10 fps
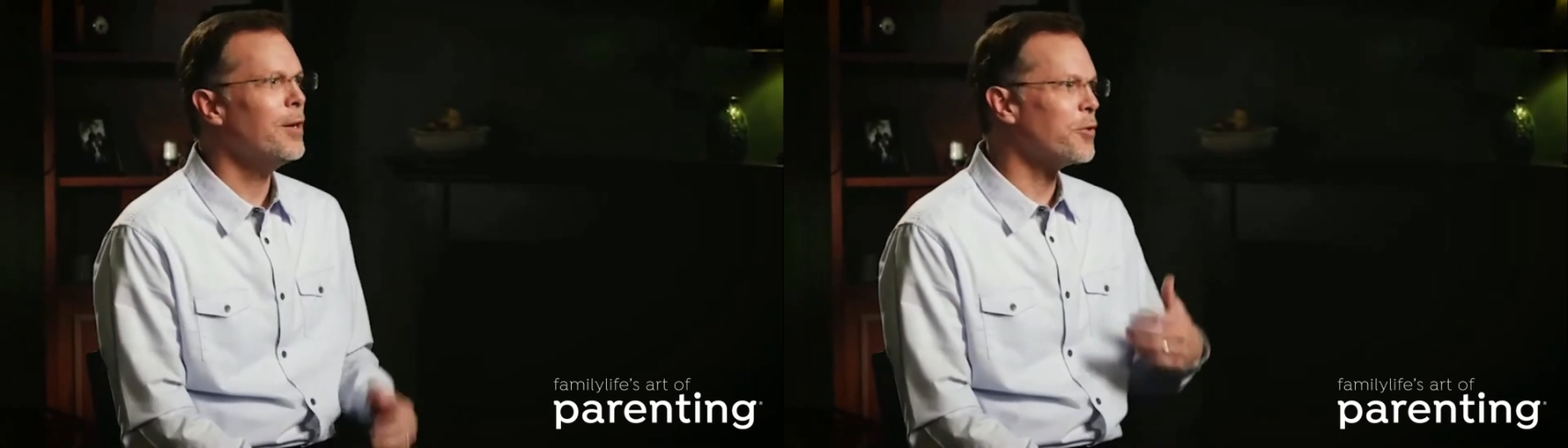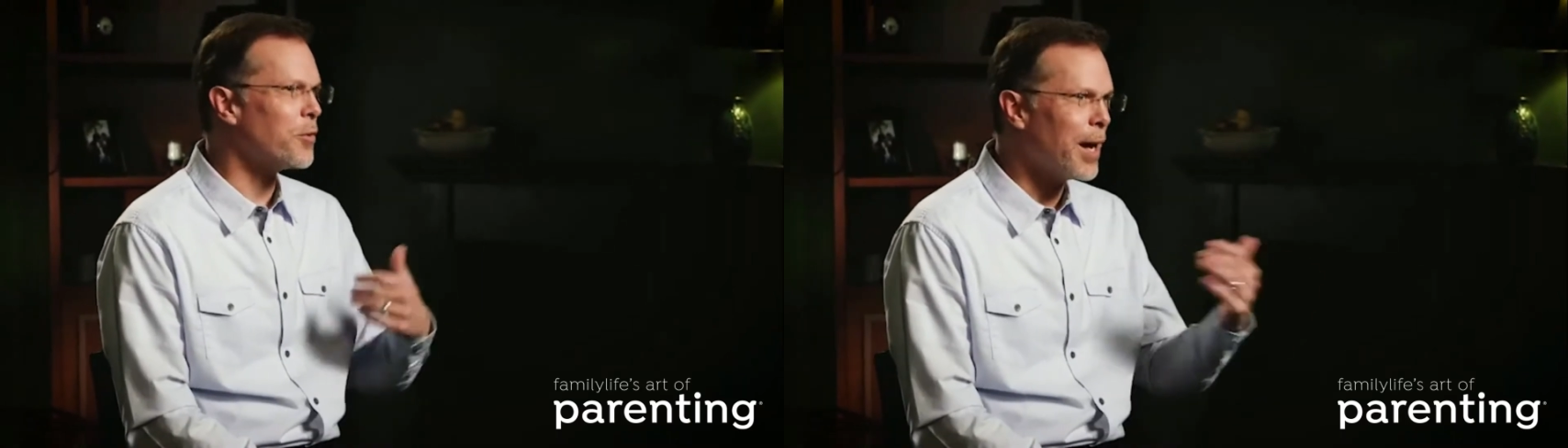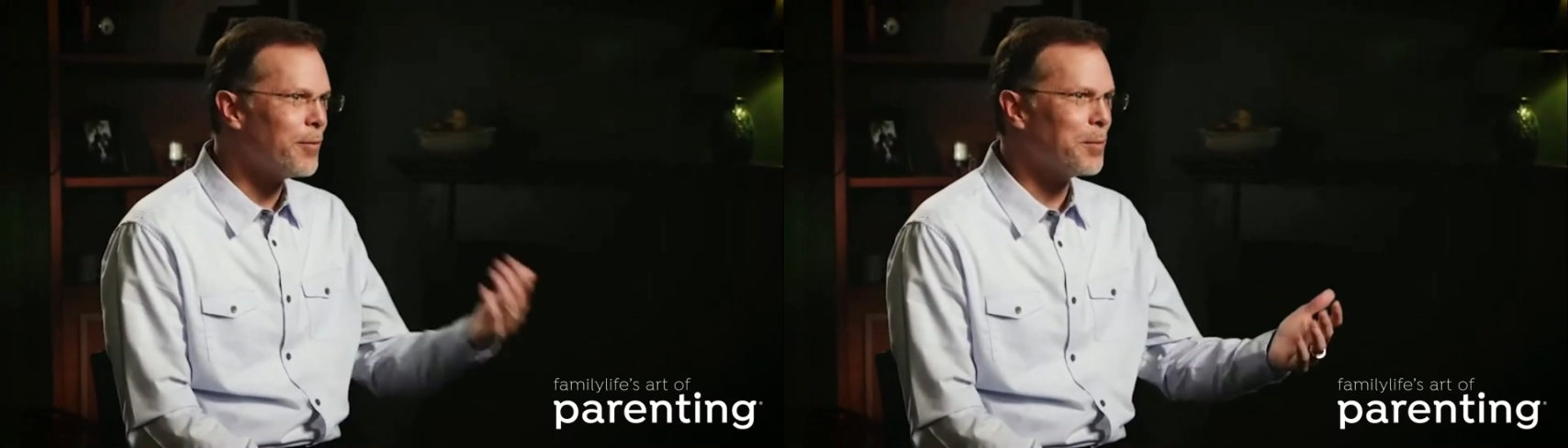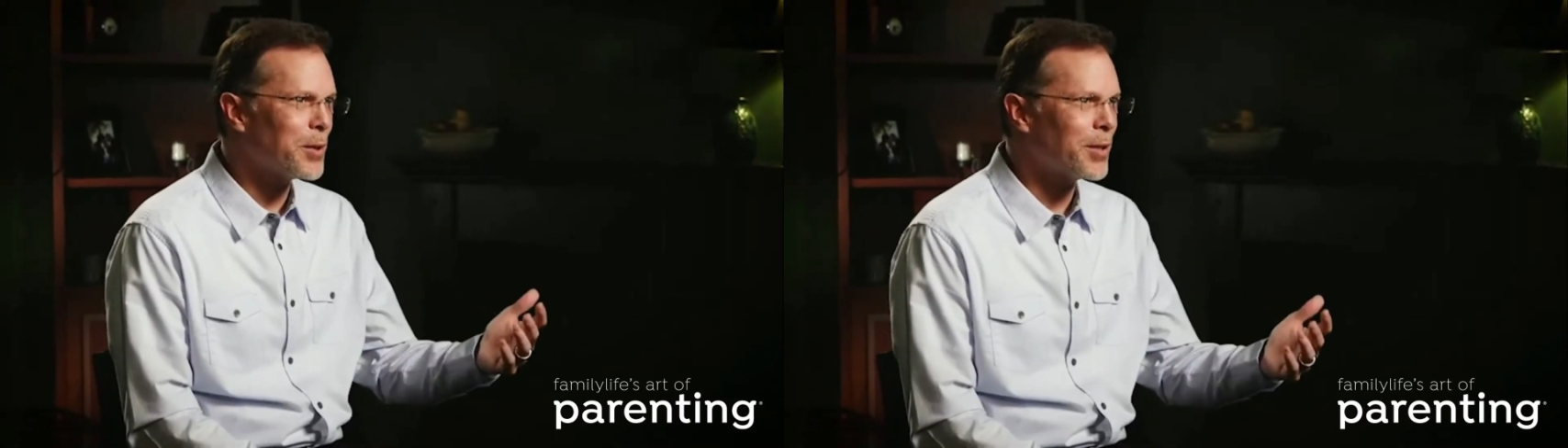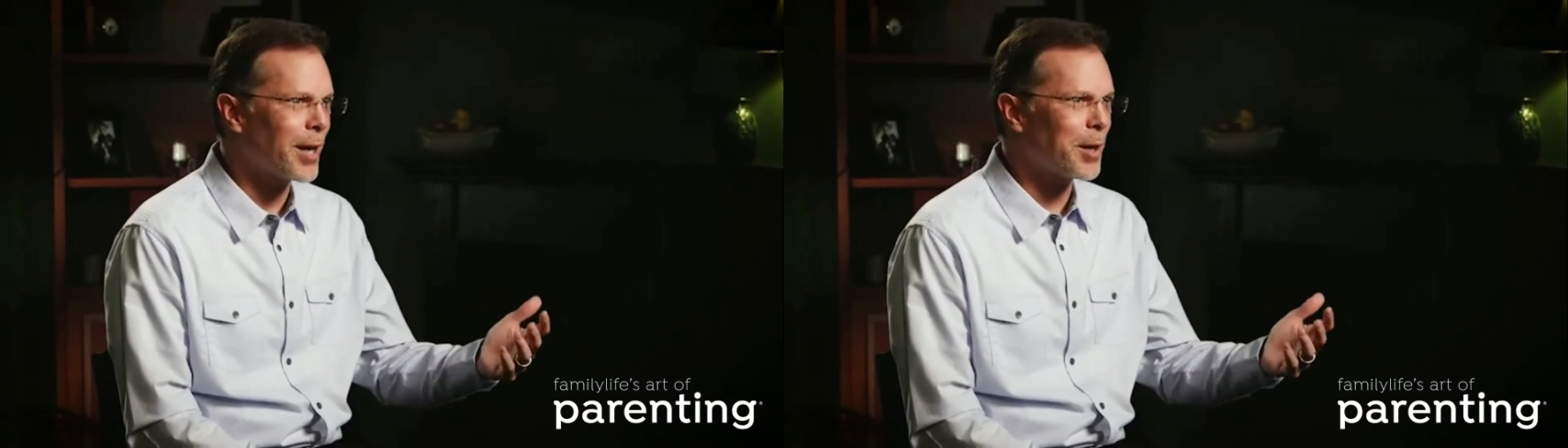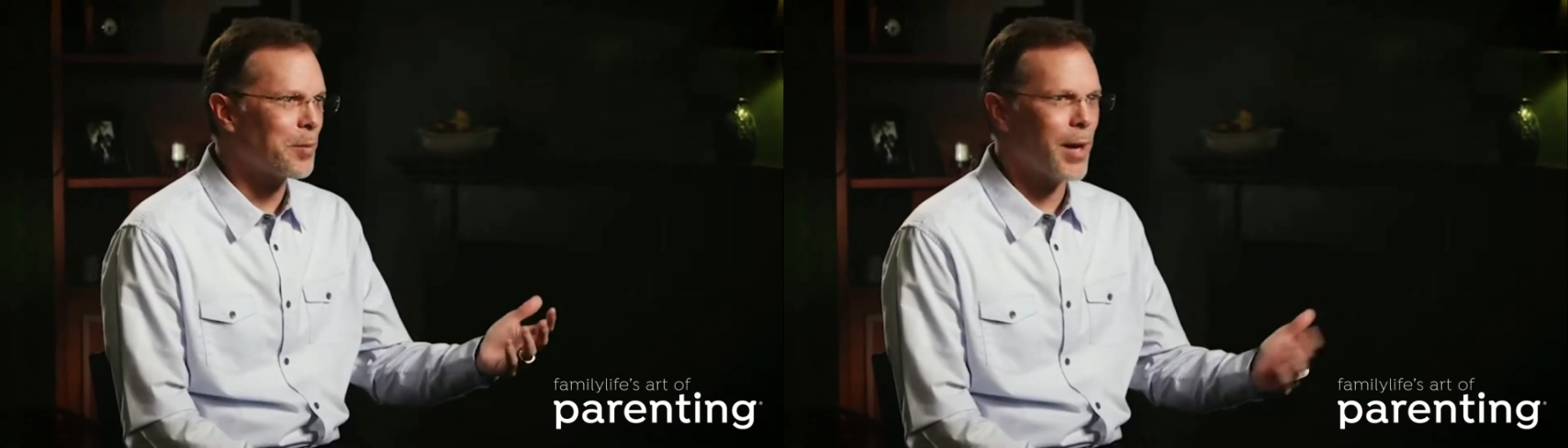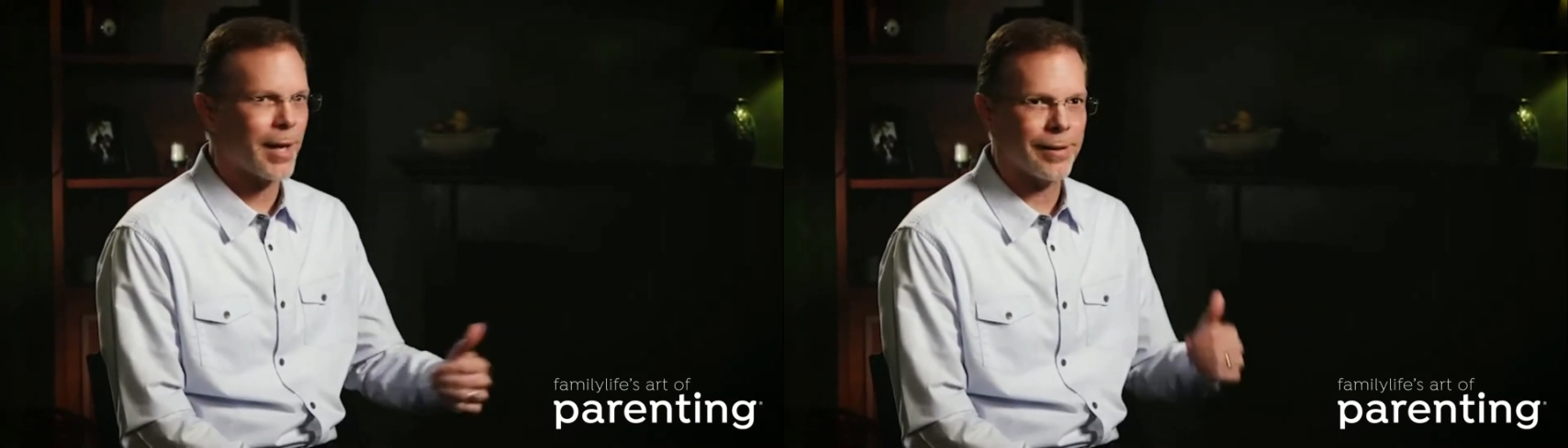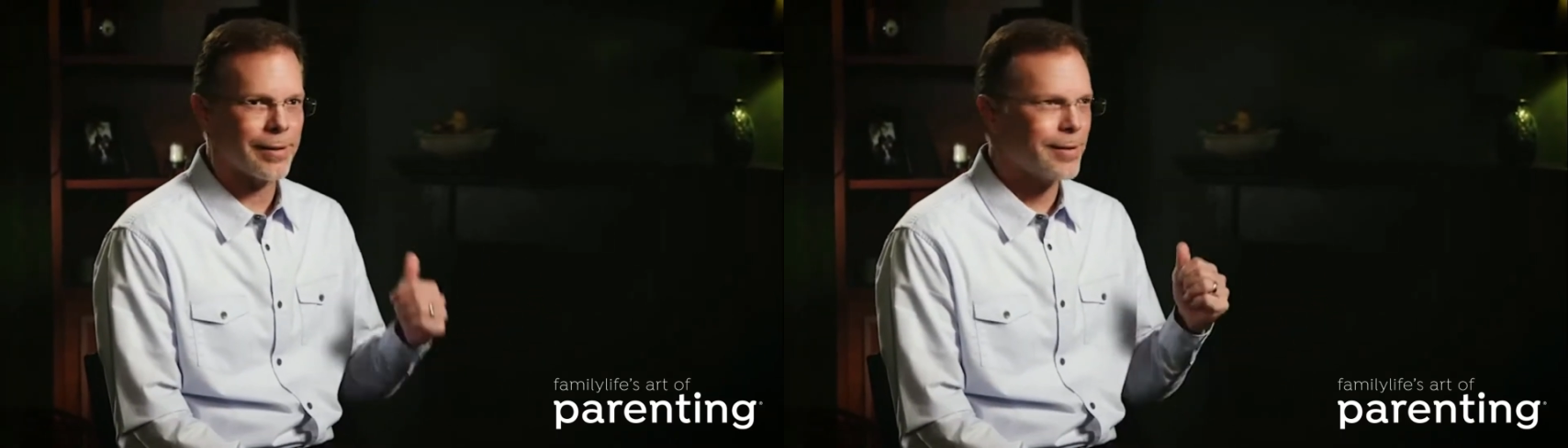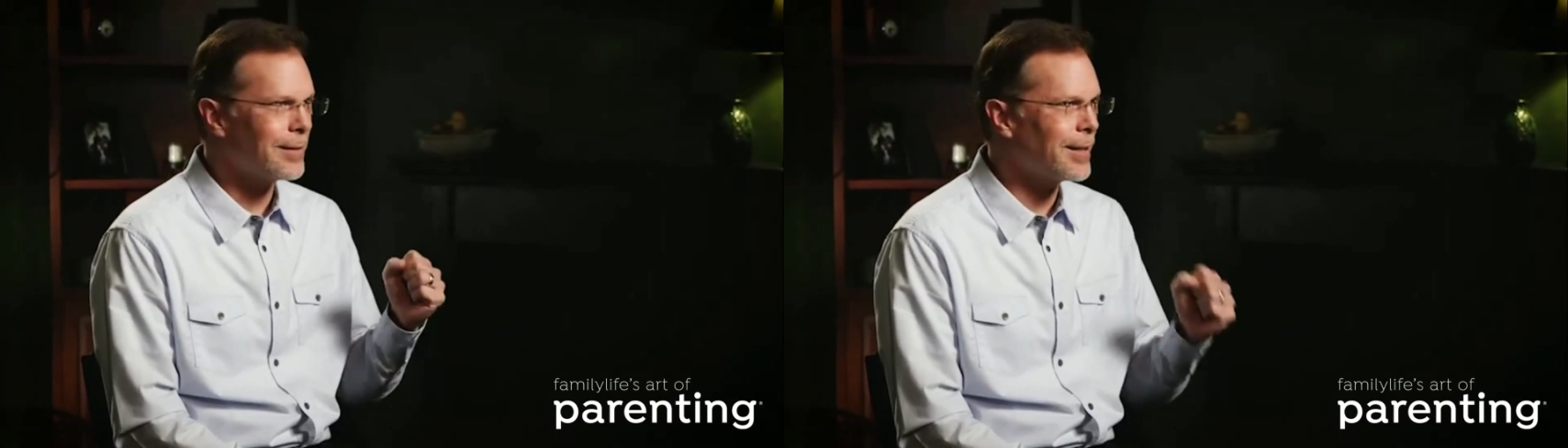Drive them to soccer practice.